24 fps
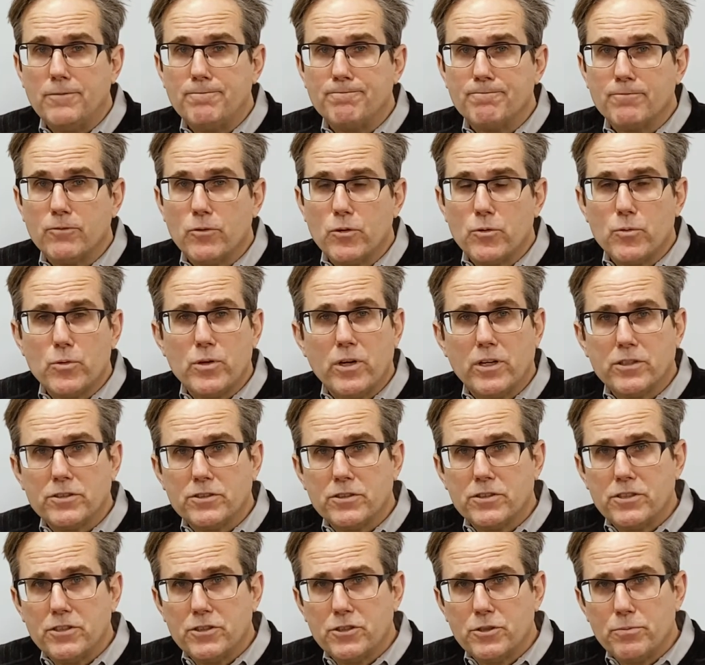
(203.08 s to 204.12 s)
With regards to
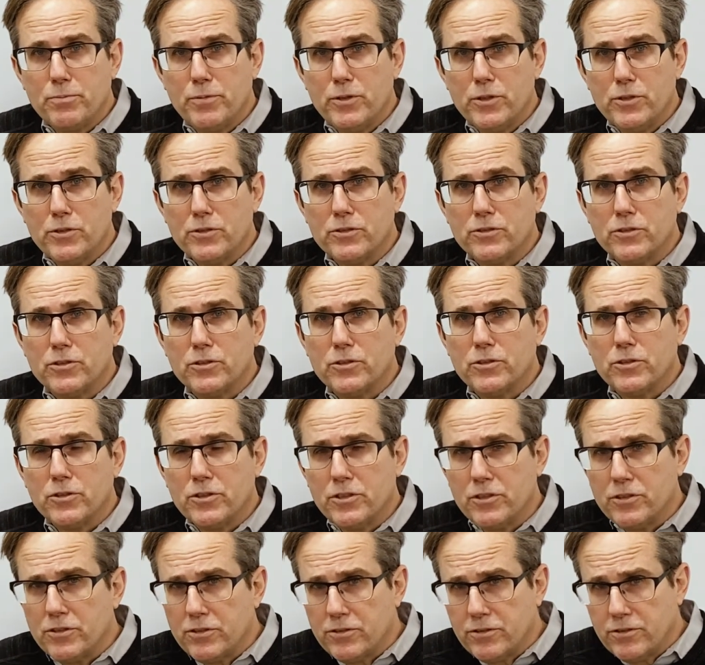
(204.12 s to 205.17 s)
distributions, should
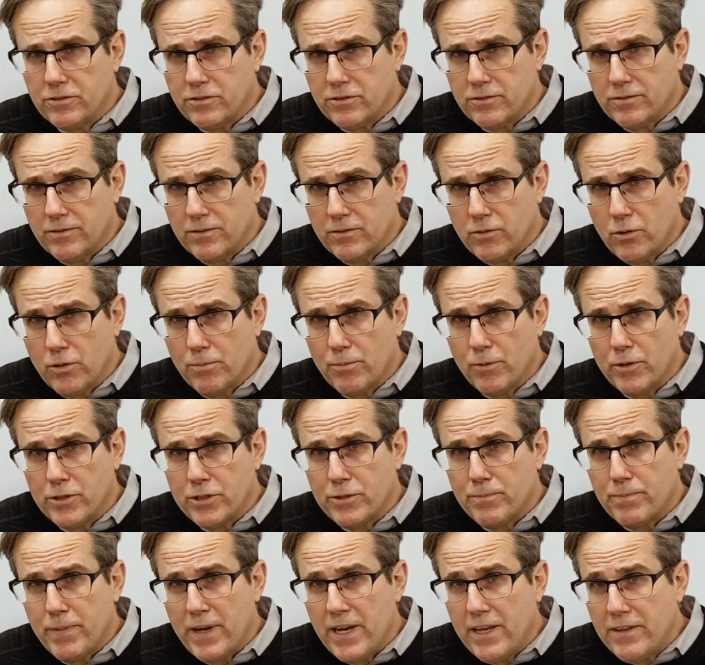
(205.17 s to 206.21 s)
the
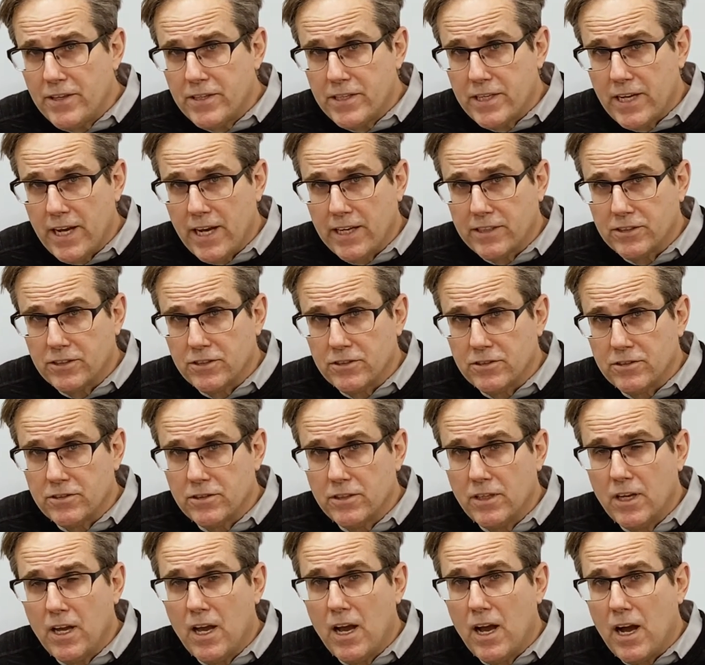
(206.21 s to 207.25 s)
corporation pay the taxes
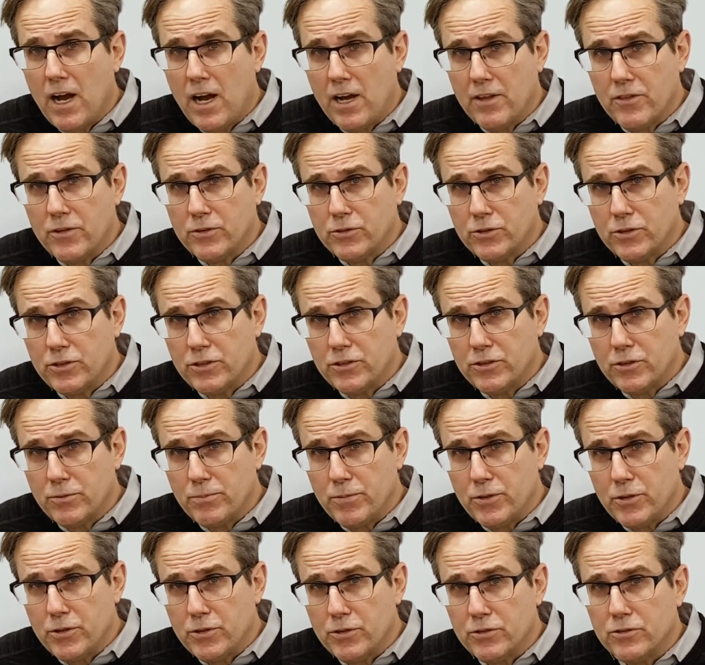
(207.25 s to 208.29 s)
on those
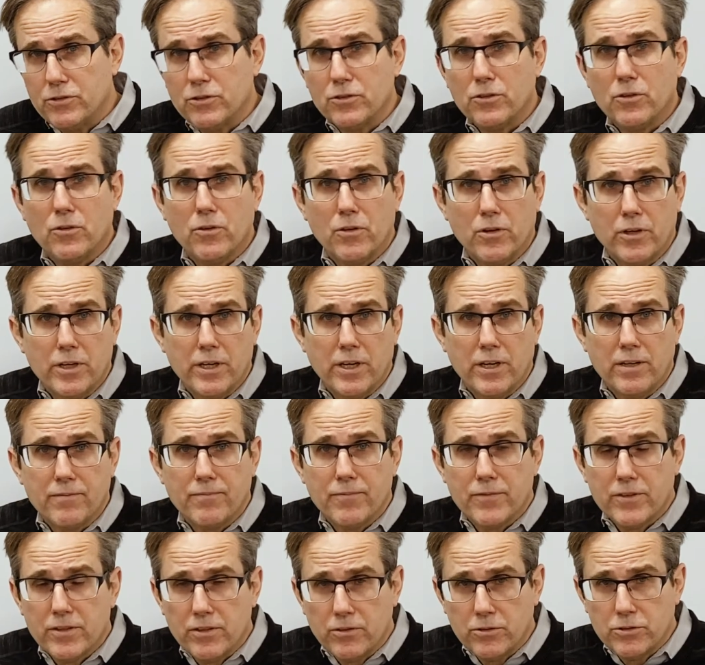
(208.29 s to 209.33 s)
distributions or not?
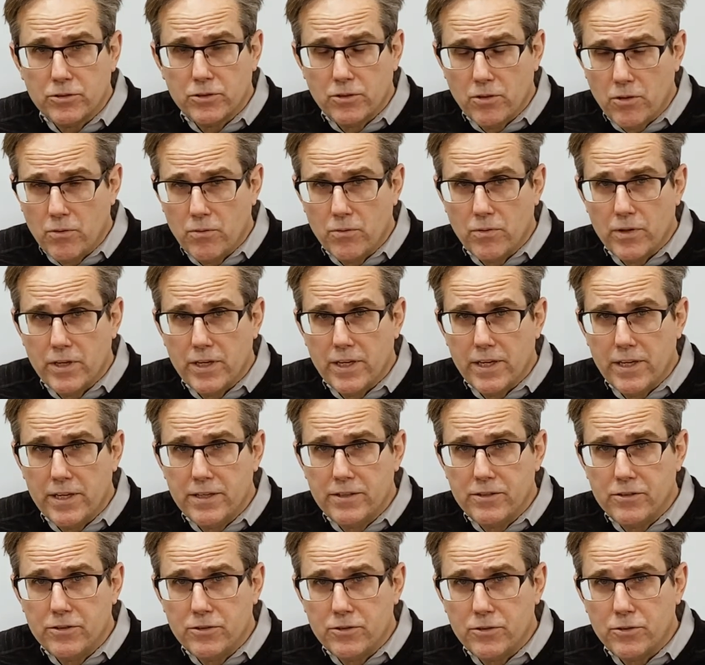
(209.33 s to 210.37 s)
Those go
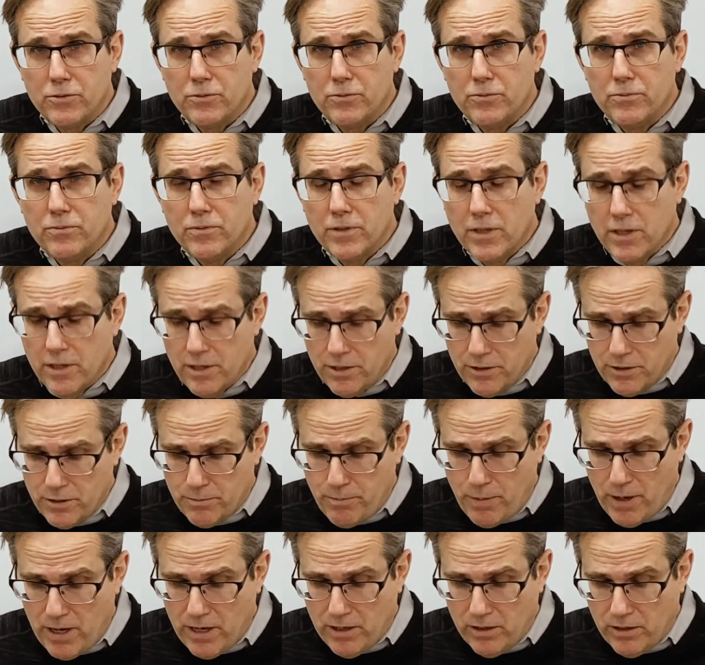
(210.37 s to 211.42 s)
into the
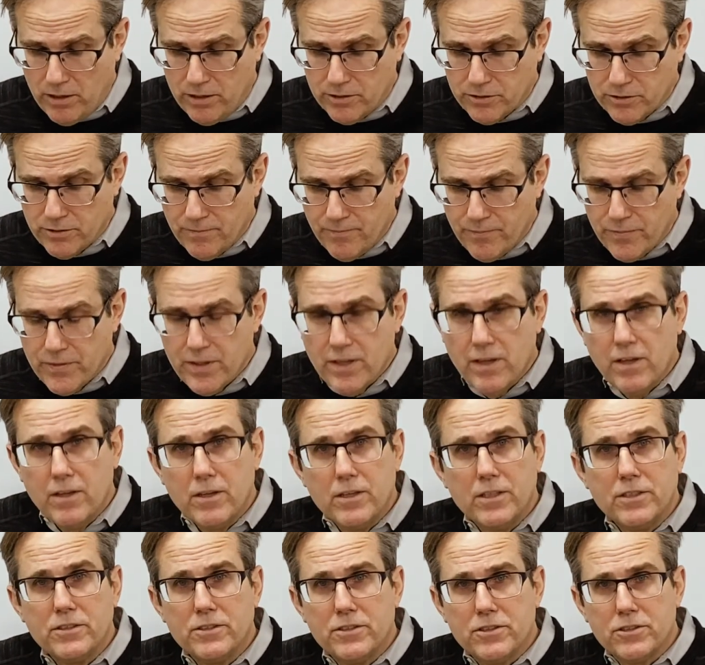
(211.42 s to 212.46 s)
bylaws.
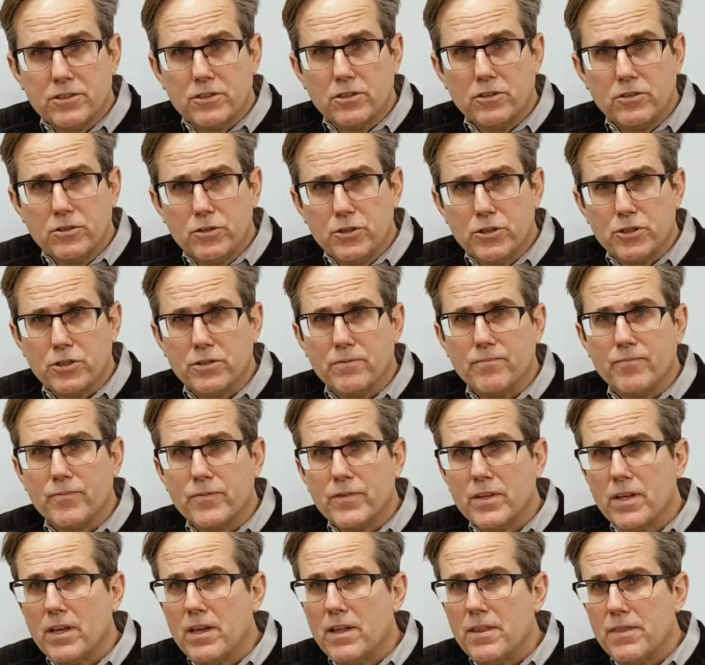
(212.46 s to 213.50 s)
Dissolution,
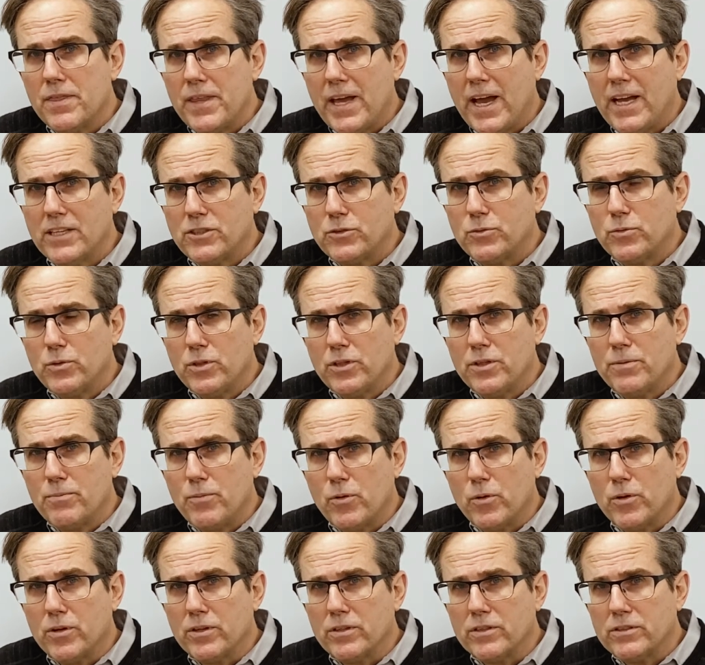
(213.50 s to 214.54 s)
that's really
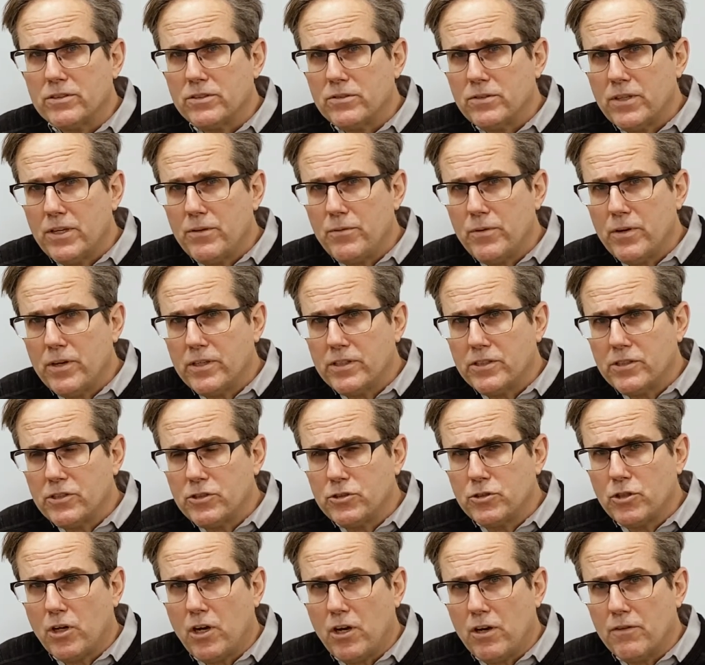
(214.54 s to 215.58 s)
important. Let's say we want to
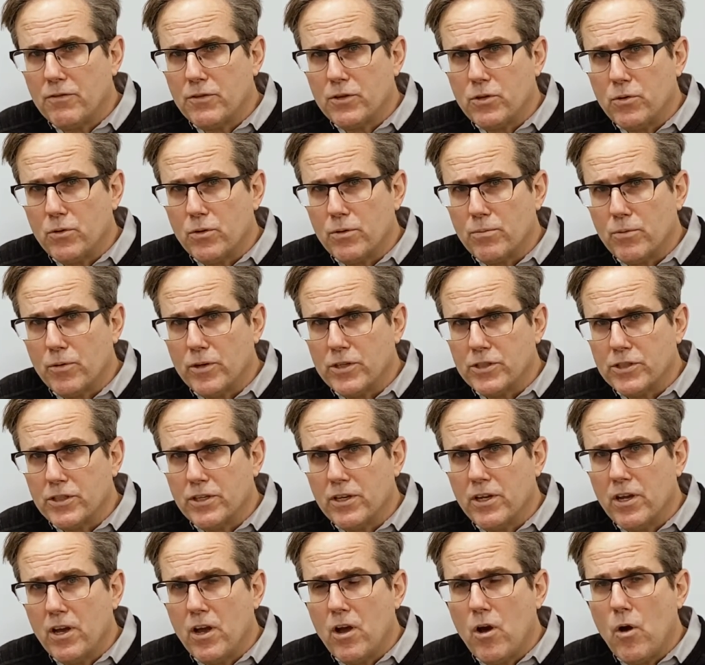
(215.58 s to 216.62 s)
dissolve the corporation.
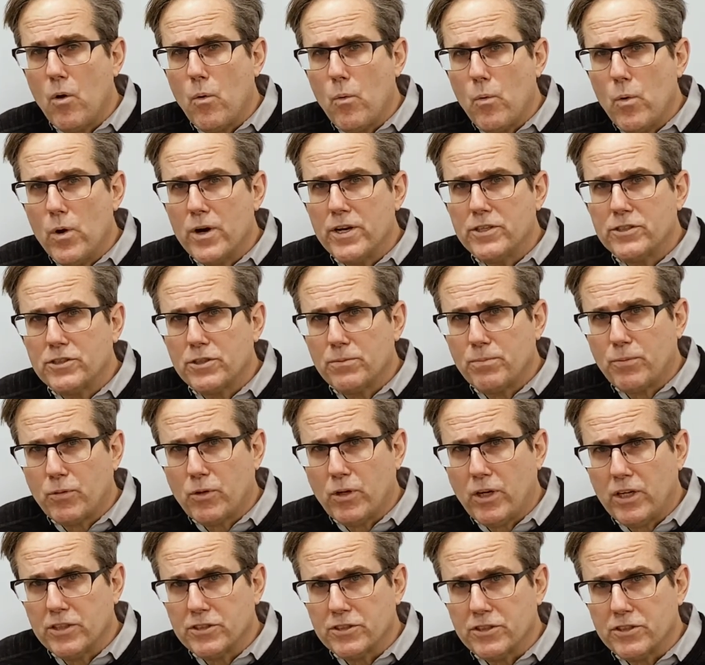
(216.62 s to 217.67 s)
What is the
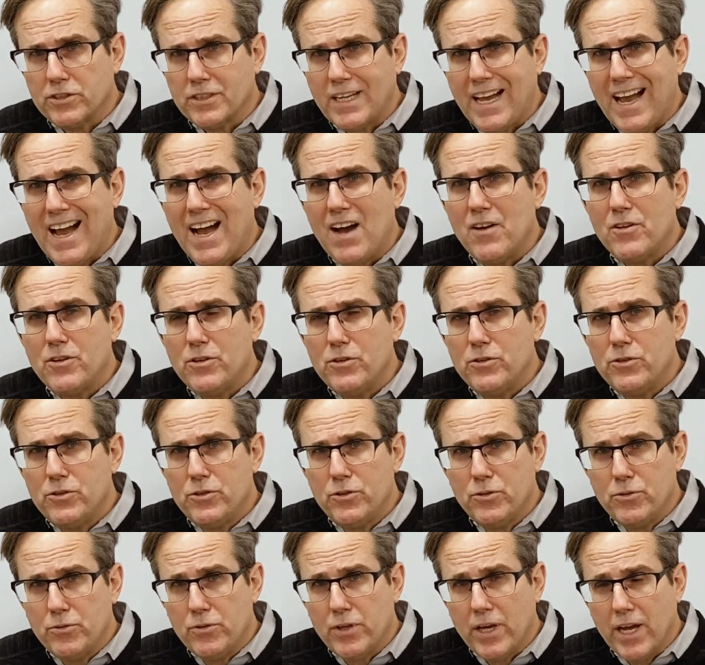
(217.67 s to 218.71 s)
process? How do you
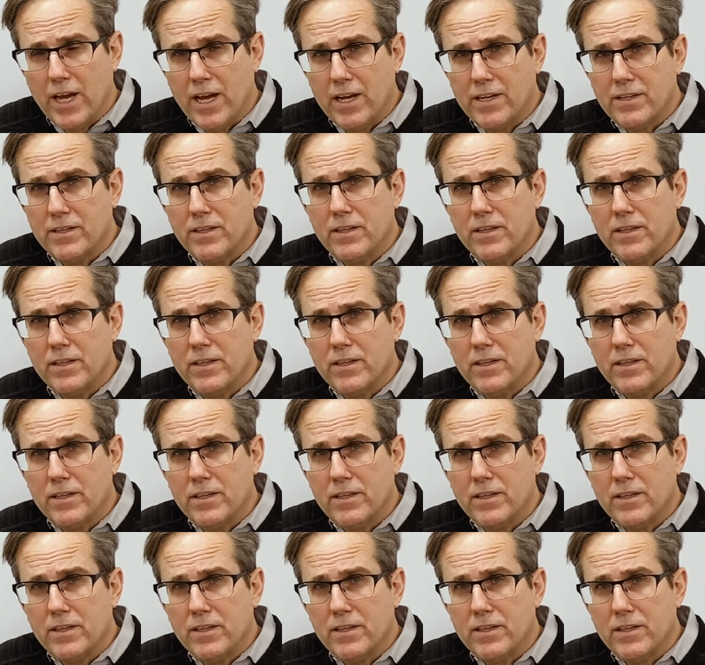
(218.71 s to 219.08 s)
do that?